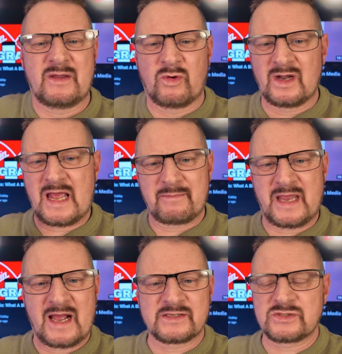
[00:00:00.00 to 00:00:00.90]
They wouldn't let him
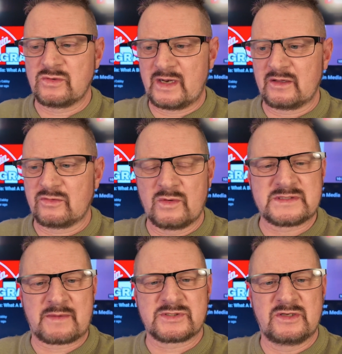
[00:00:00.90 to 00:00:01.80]
cancel, and I thought it
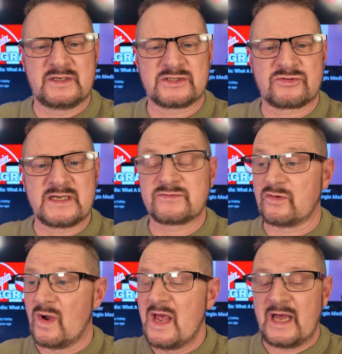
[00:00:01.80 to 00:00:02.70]
was absolutely
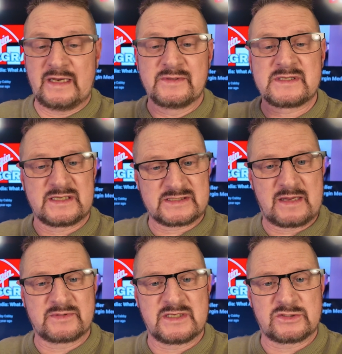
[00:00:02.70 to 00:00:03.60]
disgraceful. And he was in the
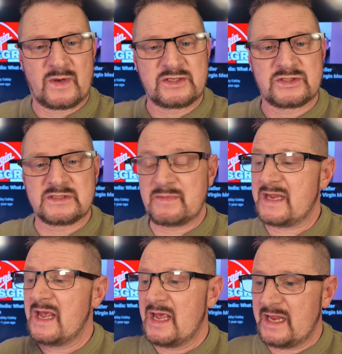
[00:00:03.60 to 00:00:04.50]
same situation as
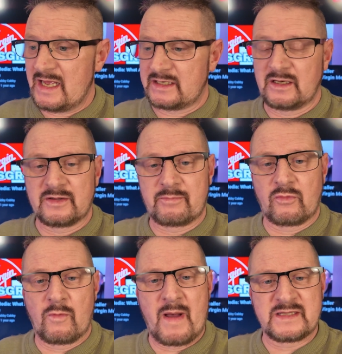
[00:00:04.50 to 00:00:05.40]
me. He had another
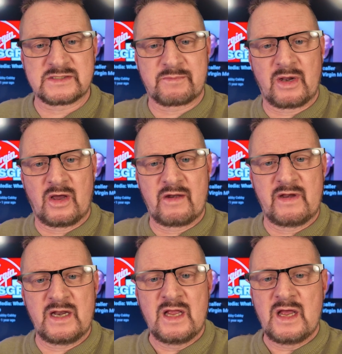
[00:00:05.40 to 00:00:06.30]
broadband supplier
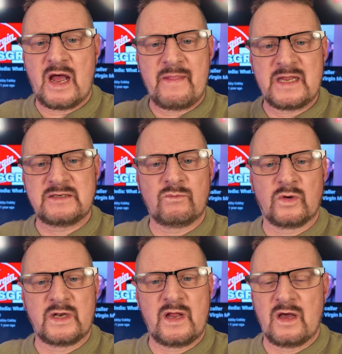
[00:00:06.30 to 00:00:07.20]
in, and they didn't
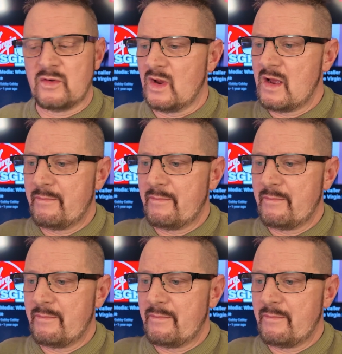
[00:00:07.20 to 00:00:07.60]
want to know.